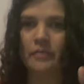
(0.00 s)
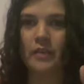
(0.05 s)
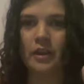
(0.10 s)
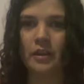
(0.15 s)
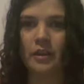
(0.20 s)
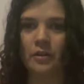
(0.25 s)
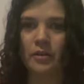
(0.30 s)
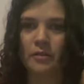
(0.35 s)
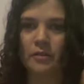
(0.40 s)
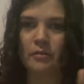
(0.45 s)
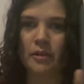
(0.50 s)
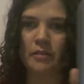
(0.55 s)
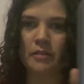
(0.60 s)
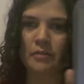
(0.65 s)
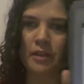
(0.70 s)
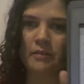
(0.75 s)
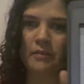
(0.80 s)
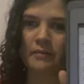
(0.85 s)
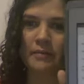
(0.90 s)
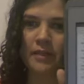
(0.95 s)
It always bugged
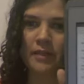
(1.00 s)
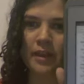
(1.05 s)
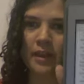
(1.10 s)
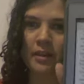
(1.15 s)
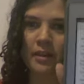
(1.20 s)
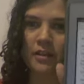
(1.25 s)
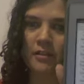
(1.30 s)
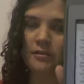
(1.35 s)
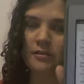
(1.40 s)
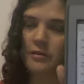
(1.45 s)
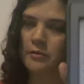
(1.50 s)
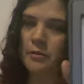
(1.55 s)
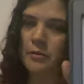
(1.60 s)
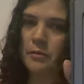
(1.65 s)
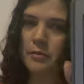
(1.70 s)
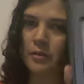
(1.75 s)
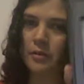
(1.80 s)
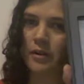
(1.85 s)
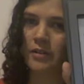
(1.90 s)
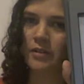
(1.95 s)
me. I could never
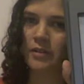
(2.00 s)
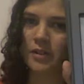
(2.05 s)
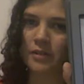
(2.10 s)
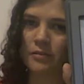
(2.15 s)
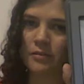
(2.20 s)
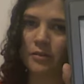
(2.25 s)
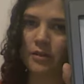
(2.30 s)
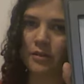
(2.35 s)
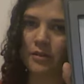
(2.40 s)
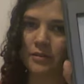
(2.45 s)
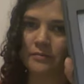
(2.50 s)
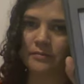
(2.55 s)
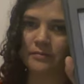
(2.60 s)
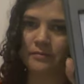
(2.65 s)
remember where stuff was.